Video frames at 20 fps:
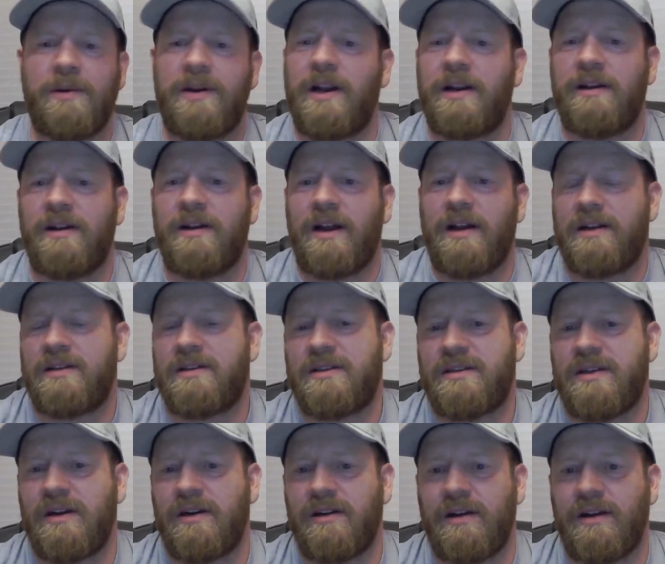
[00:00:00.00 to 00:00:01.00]
but not
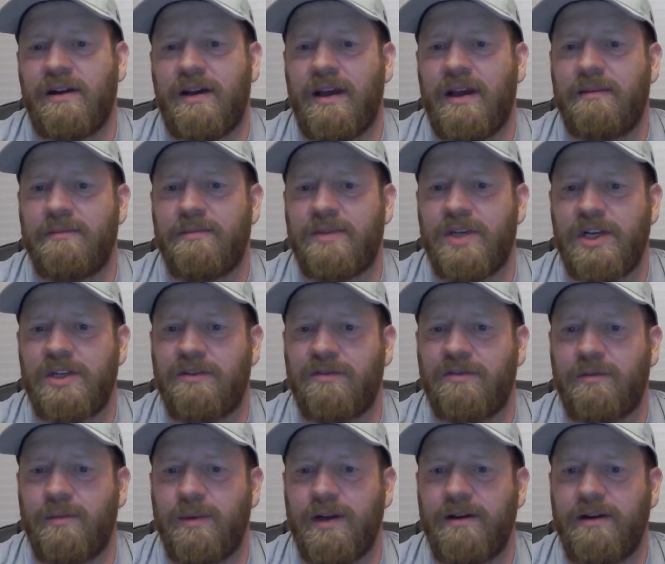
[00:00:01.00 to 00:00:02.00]
necessarily a game changer
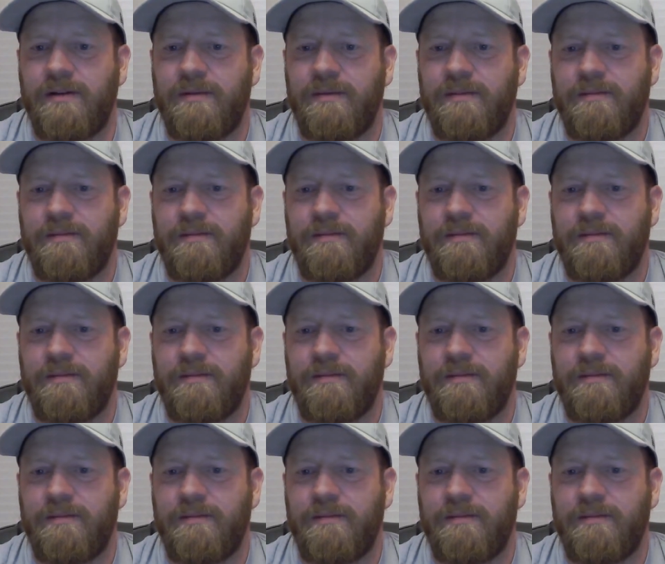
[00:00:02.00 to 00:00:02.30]
for me.